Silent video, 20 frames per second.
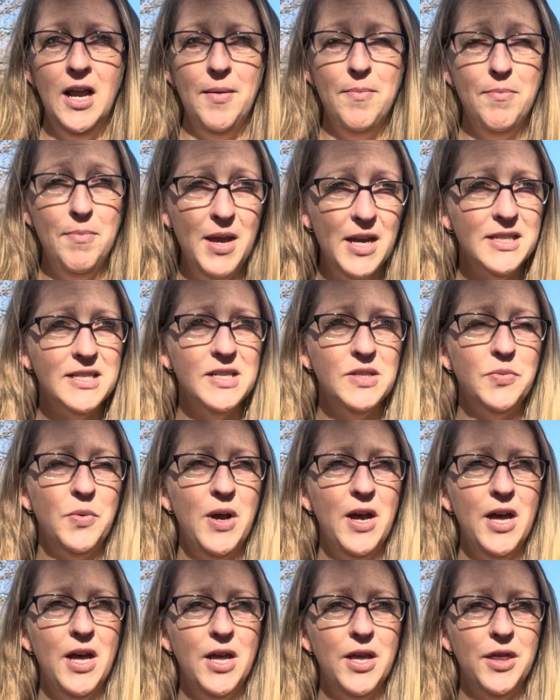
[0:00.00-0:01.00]
mixes
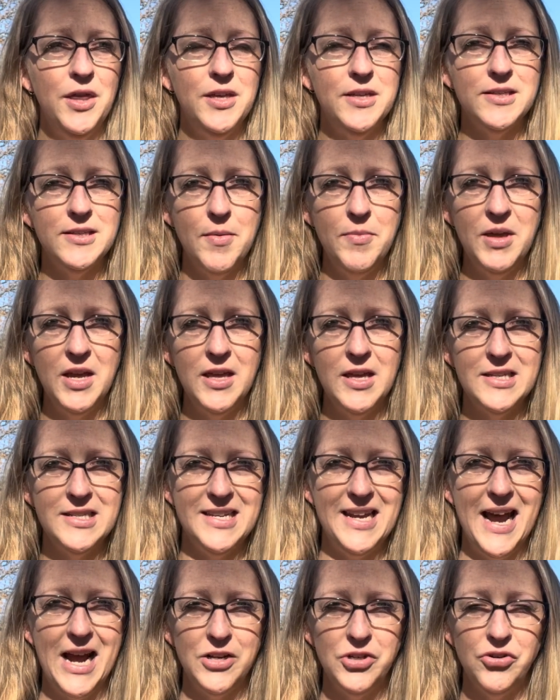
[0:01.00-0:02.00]
with something that's
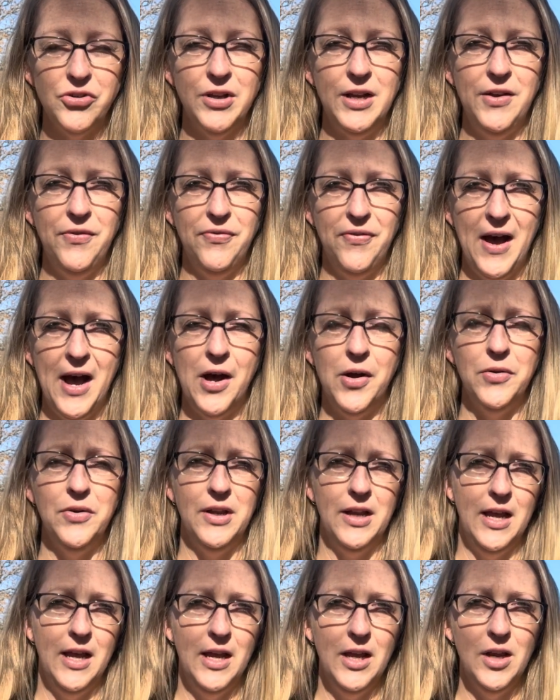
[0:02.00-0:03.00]
naturally found
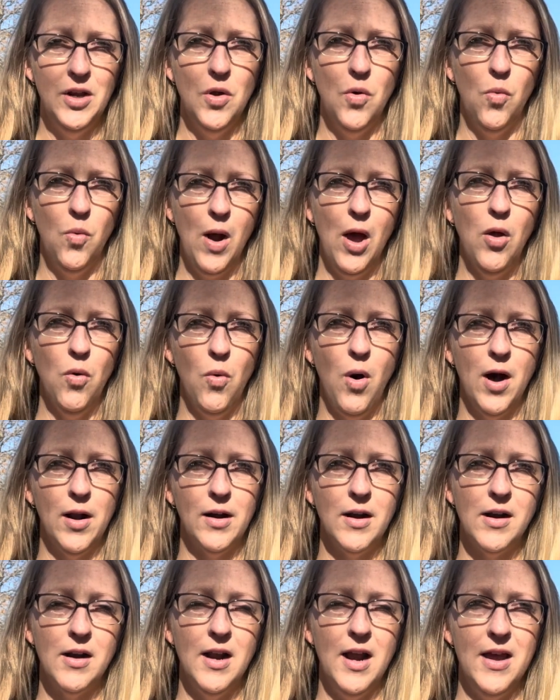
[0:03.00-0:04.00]
in well
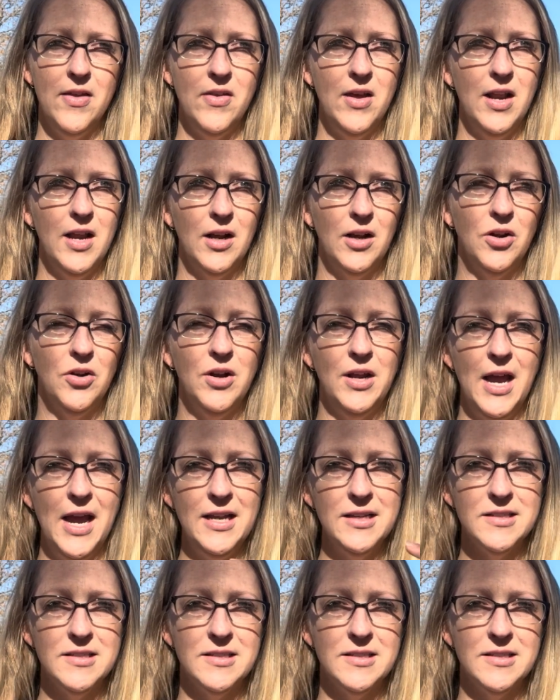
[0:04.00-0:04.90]
water and then it creates